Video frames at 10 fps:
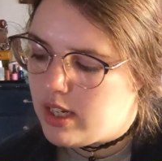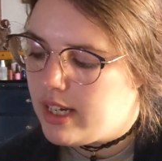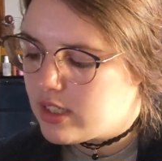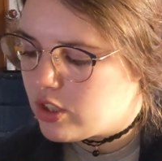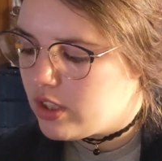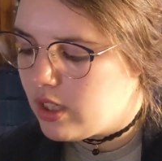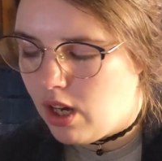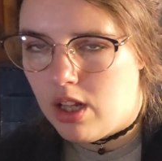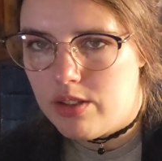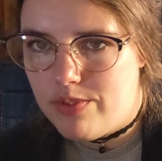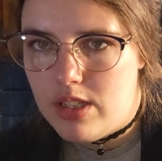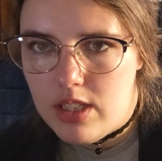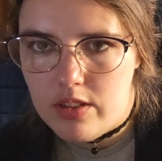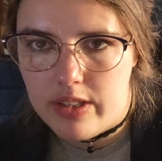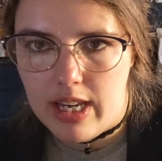actually all of
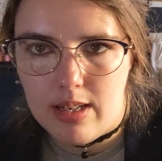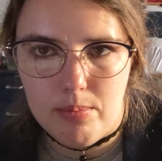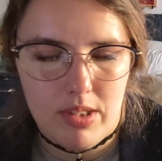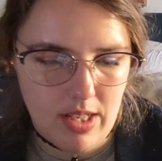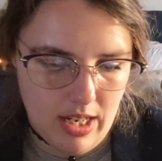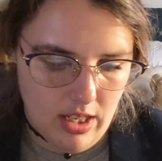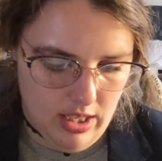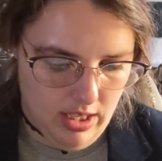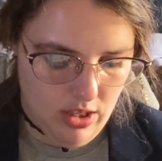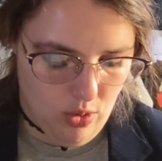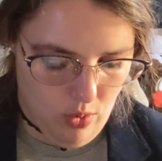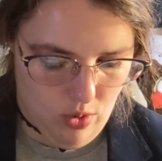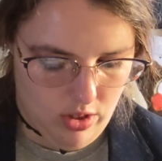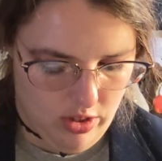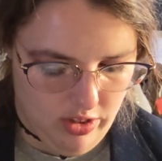these games kind of in
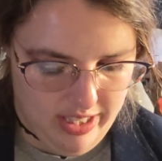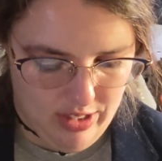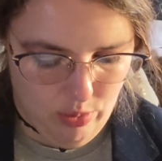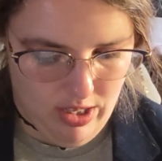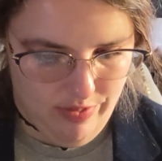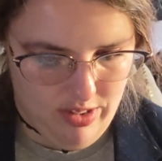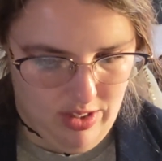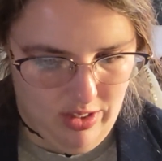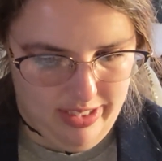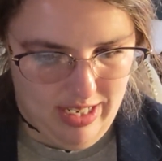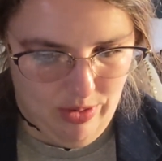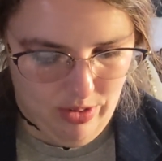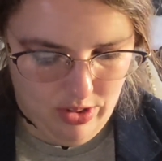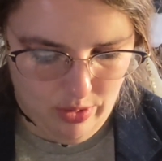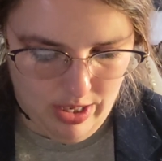order. That's why I've stalled out.
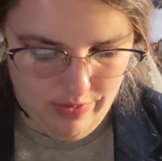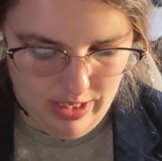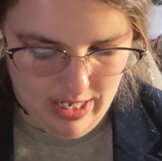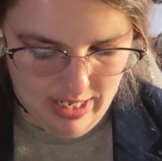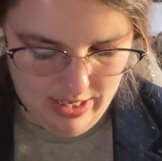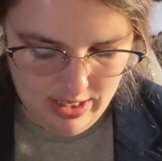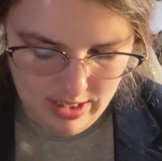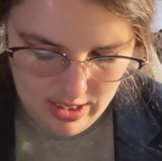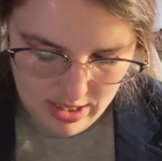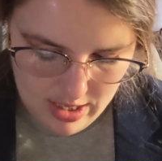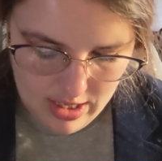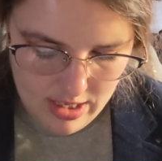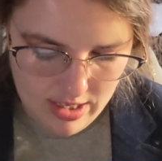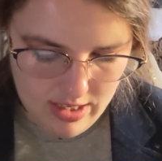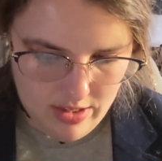So I've got
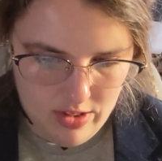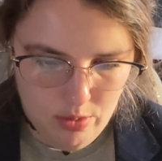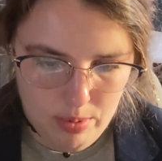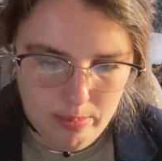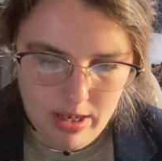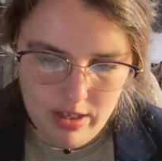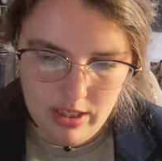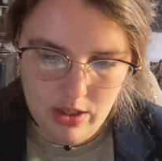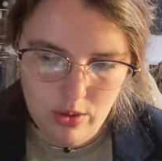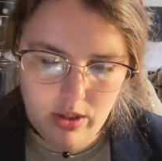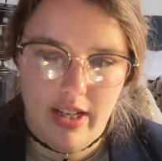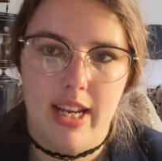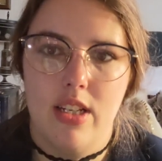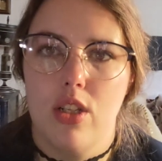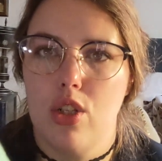Super Mario
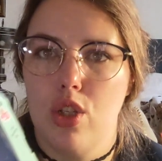Land